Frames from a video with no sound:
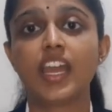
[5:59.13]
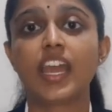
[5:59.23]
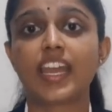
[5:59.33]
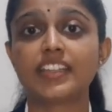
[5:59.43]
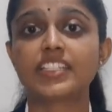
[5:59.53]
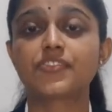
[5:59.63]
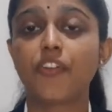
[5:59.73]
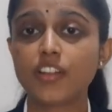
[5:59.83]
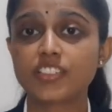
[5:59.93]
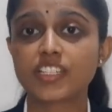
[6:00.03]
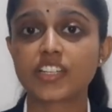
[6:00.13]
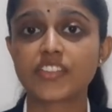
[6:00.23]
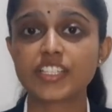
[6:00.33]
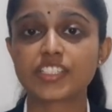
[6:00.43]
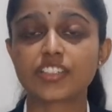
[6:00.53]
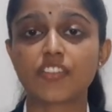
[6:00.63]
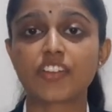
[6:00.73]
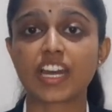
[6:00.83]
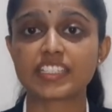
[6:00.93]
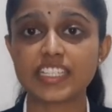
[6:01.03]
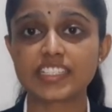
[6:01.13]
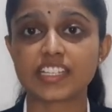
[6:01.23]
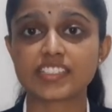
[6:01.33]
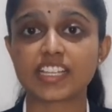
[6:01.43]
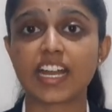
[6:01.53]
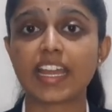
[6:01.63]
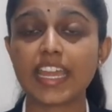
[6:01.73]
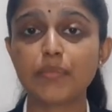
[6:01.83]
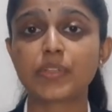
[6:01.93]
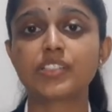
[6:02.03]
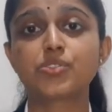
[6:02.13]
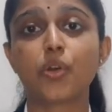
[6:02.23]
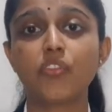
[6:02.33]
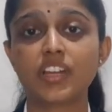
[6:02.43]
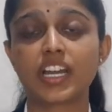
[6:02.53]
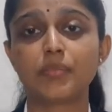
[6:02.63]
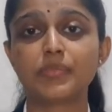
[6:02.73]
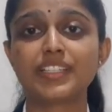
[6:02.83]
And this fourth generation of CAR T cells are able to overcome